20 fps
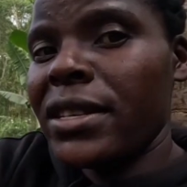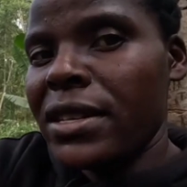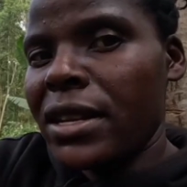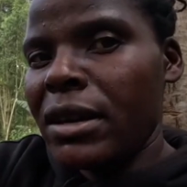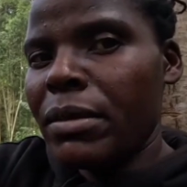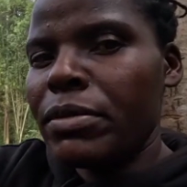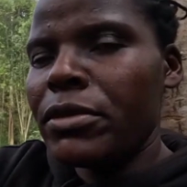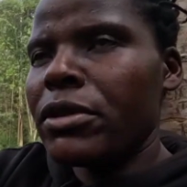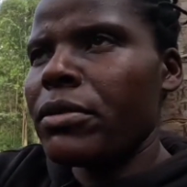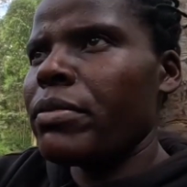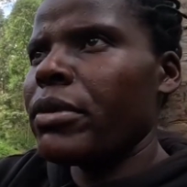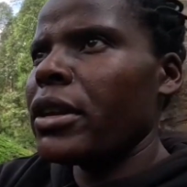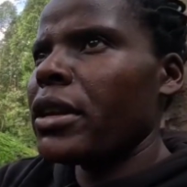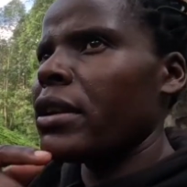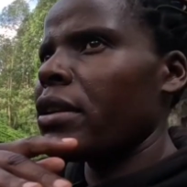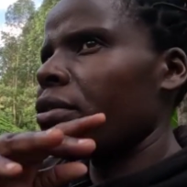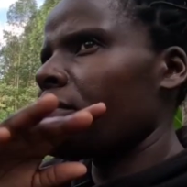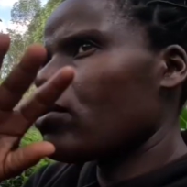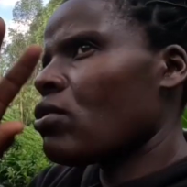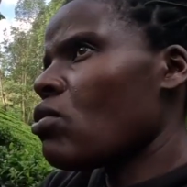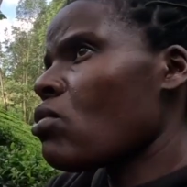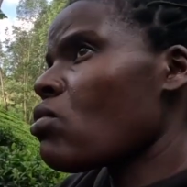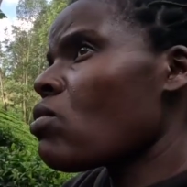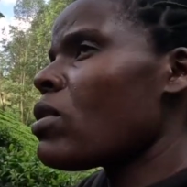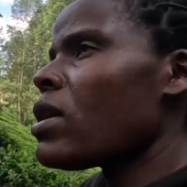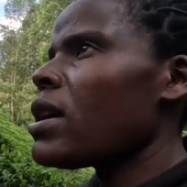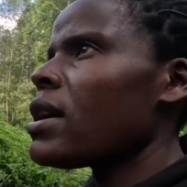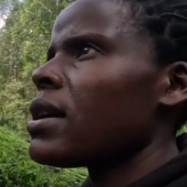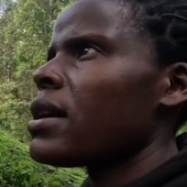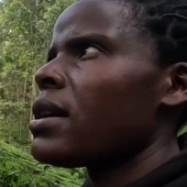his laptop in
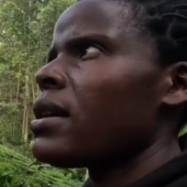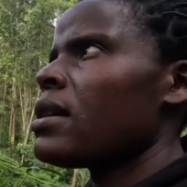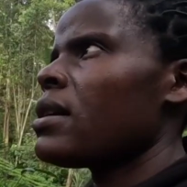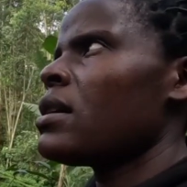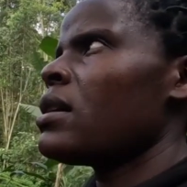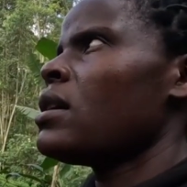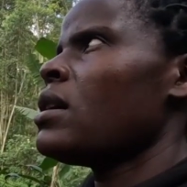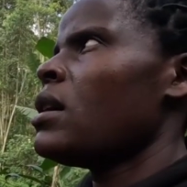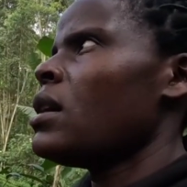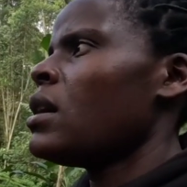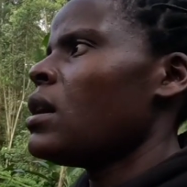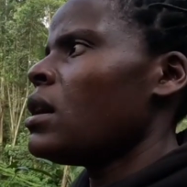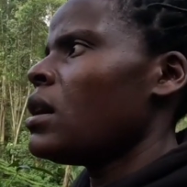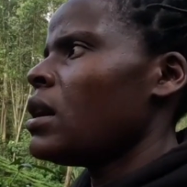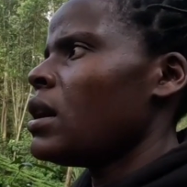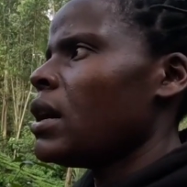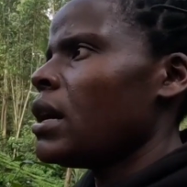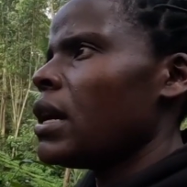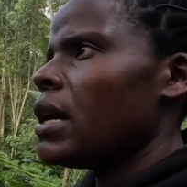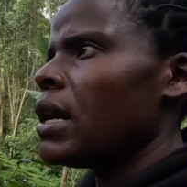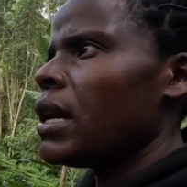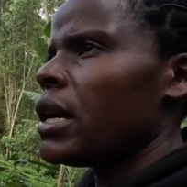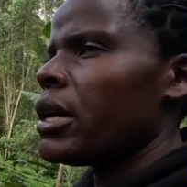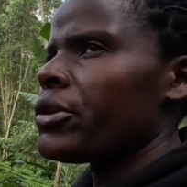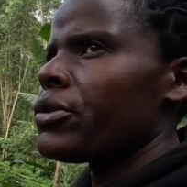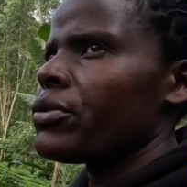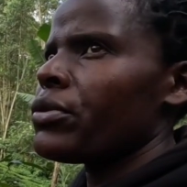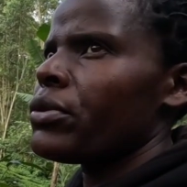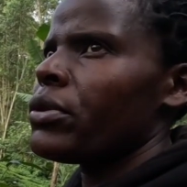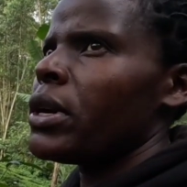schoolwork
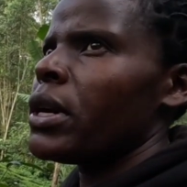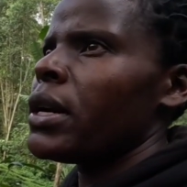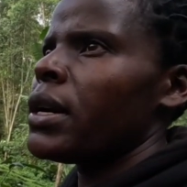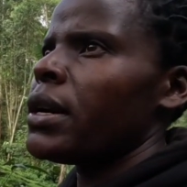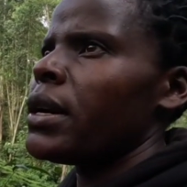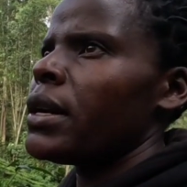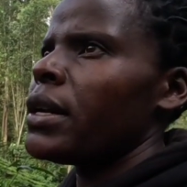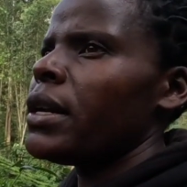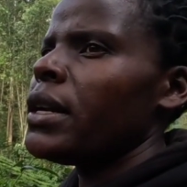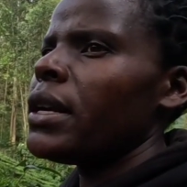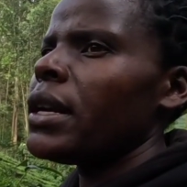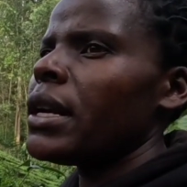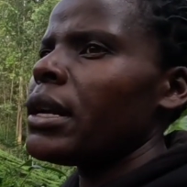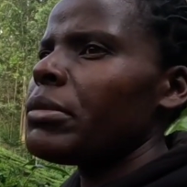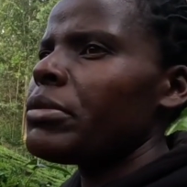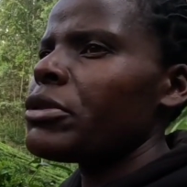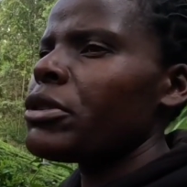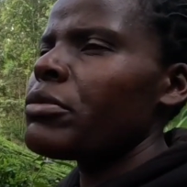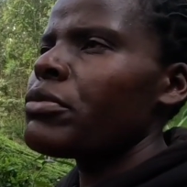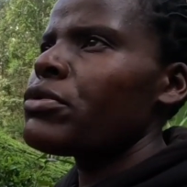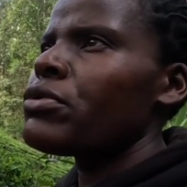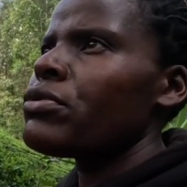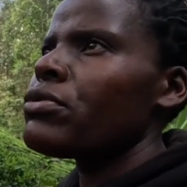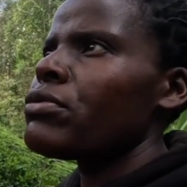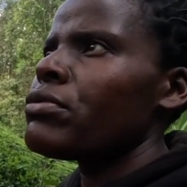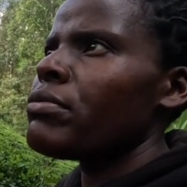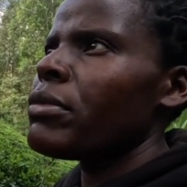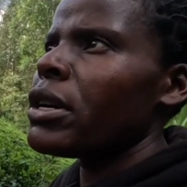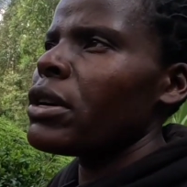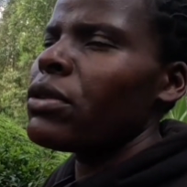yeah so i need a laptop to
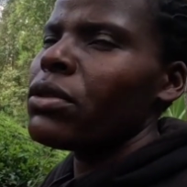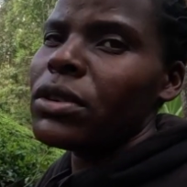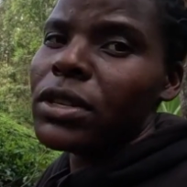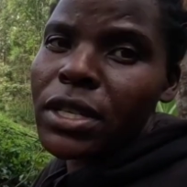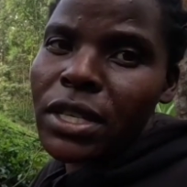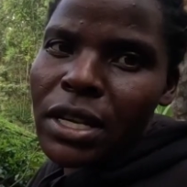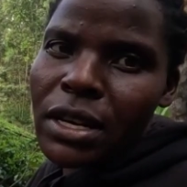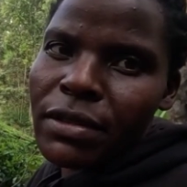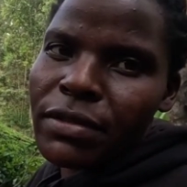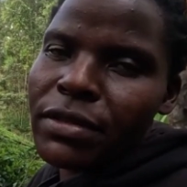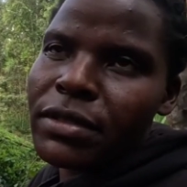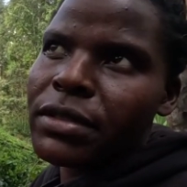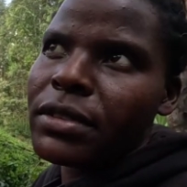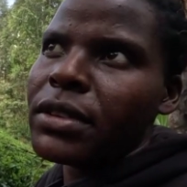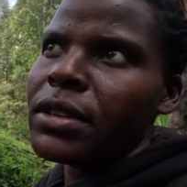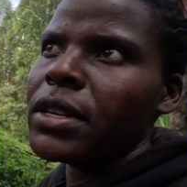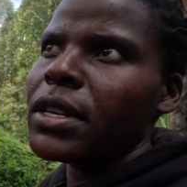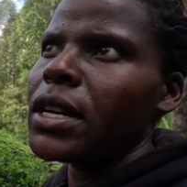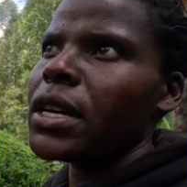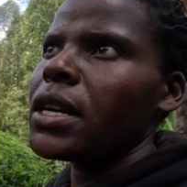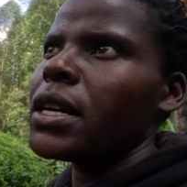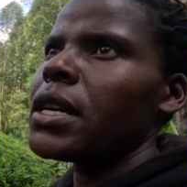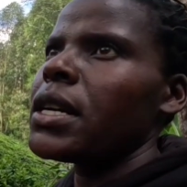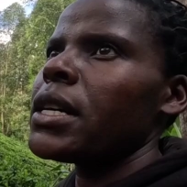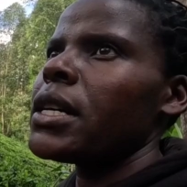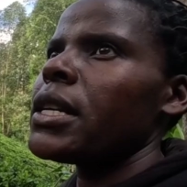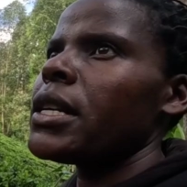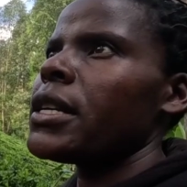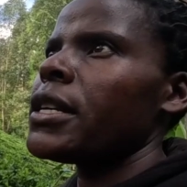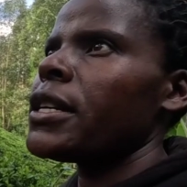do my own stuffs yeah
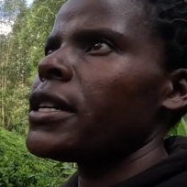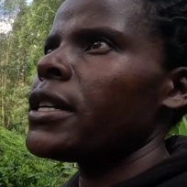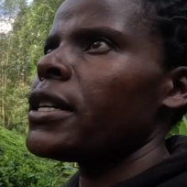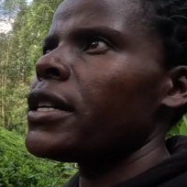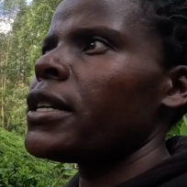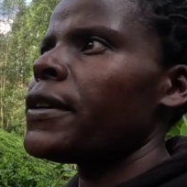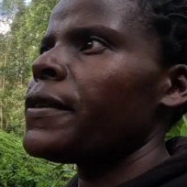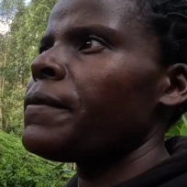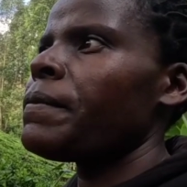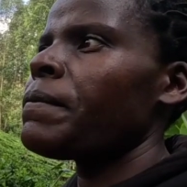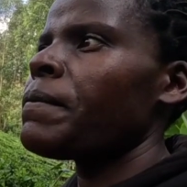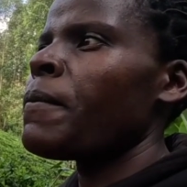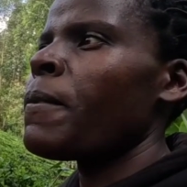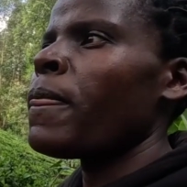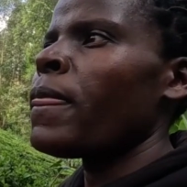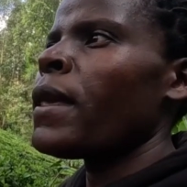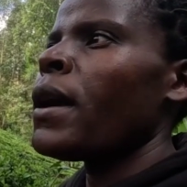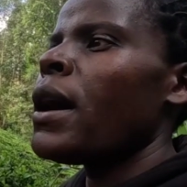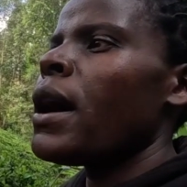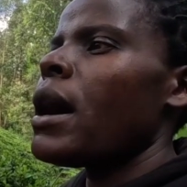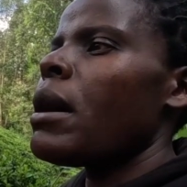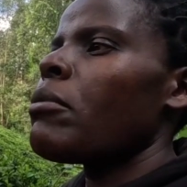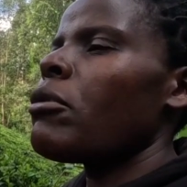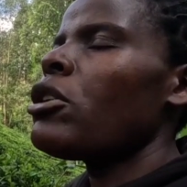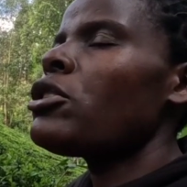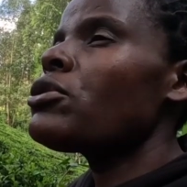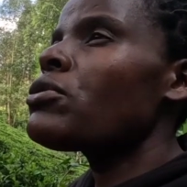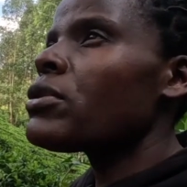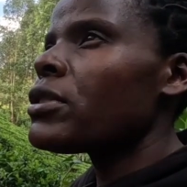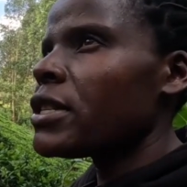and um, i'm
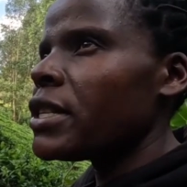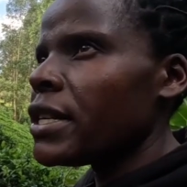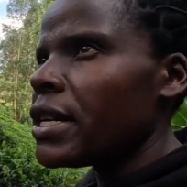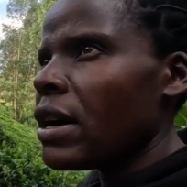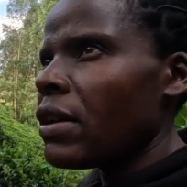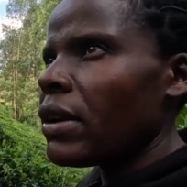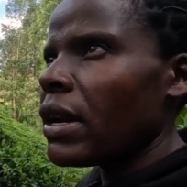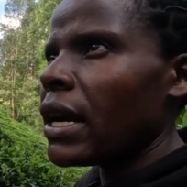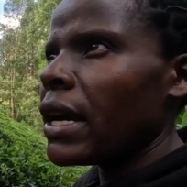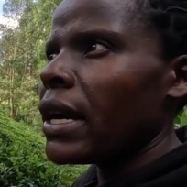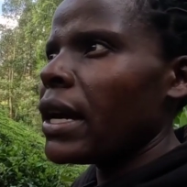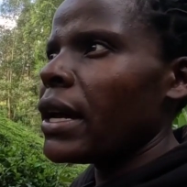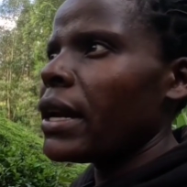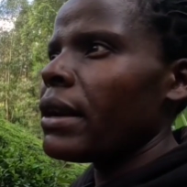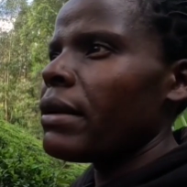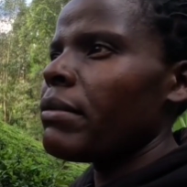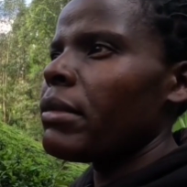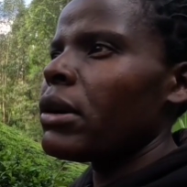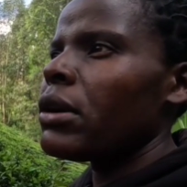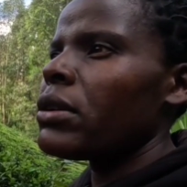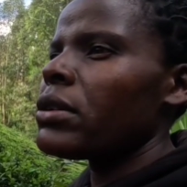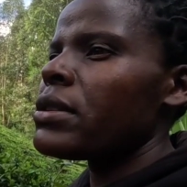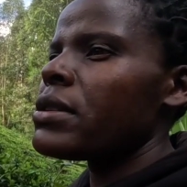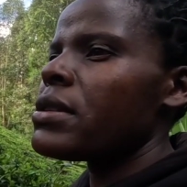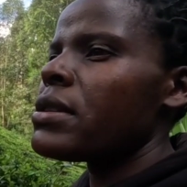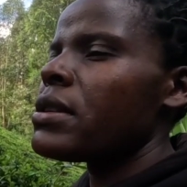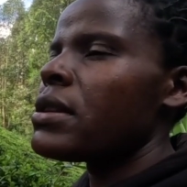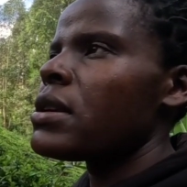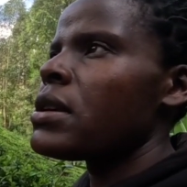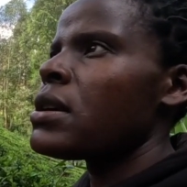going to sit down again
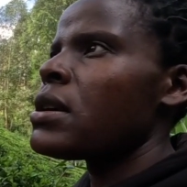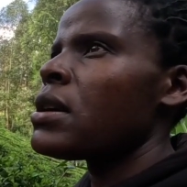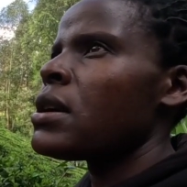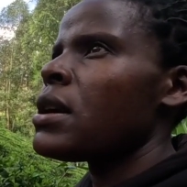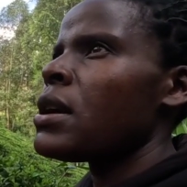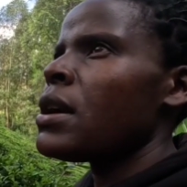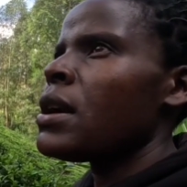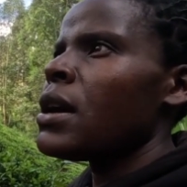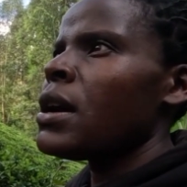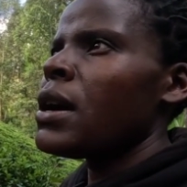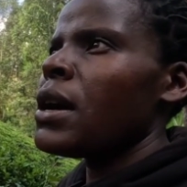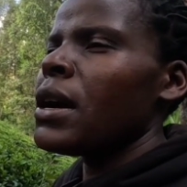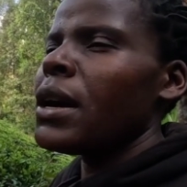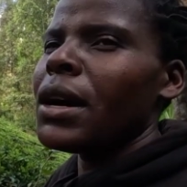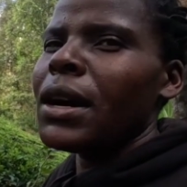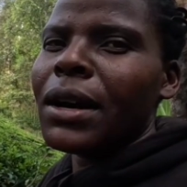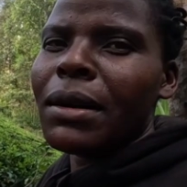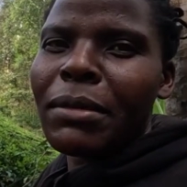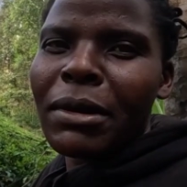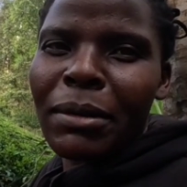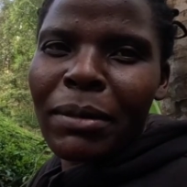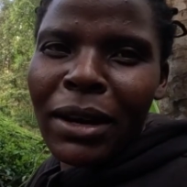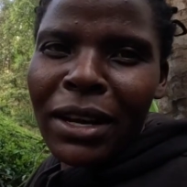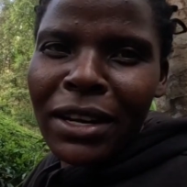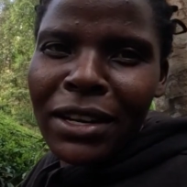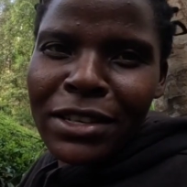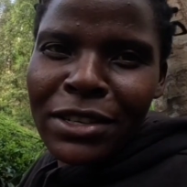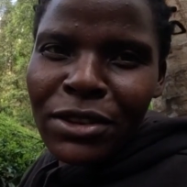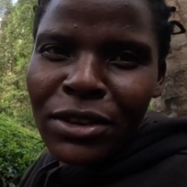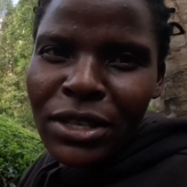because uh, my
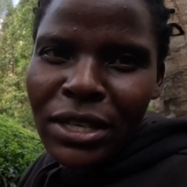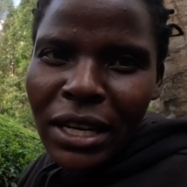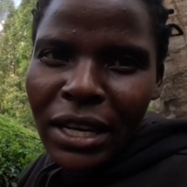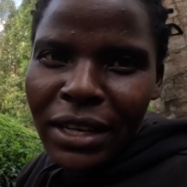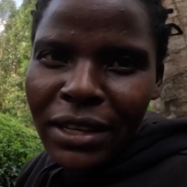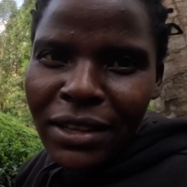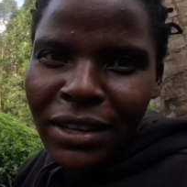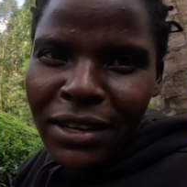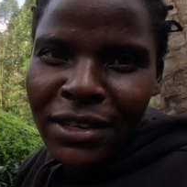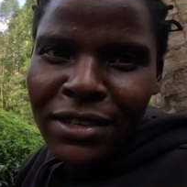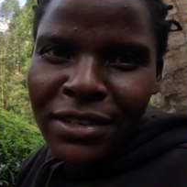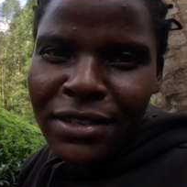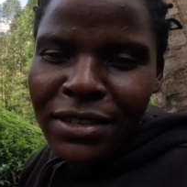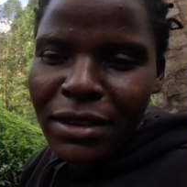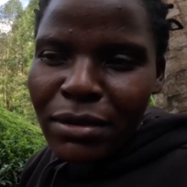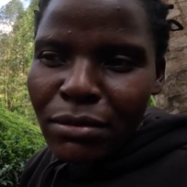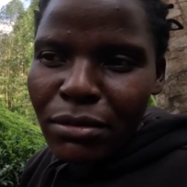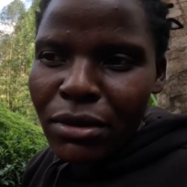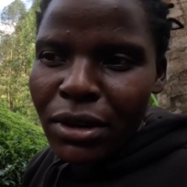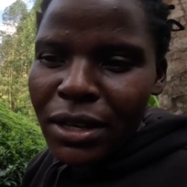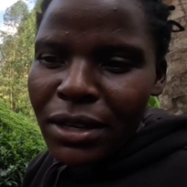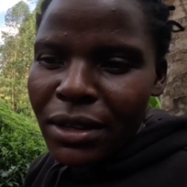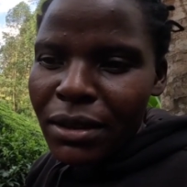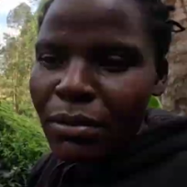mind is not like that stable at